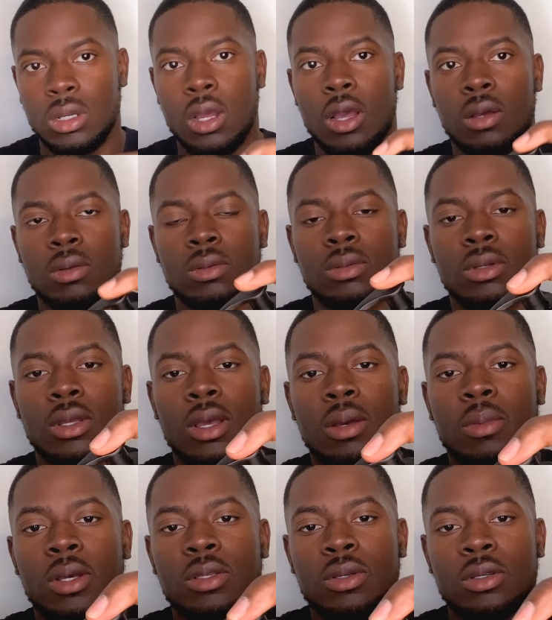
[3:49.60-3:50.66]
Oh, yeah, I
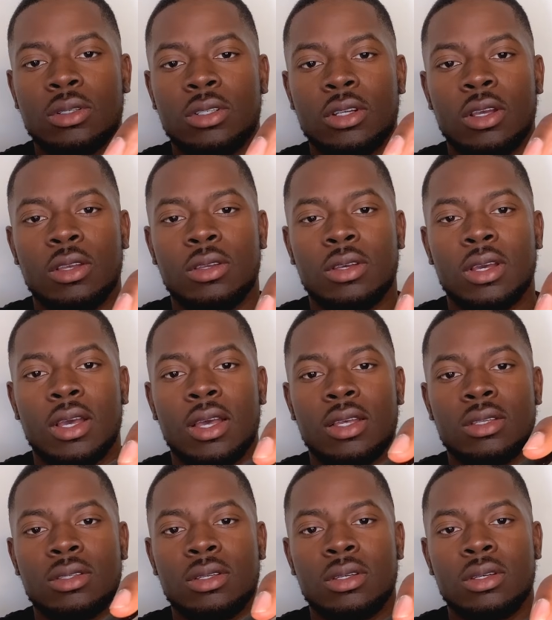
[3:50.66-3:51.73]
might as well show you guys.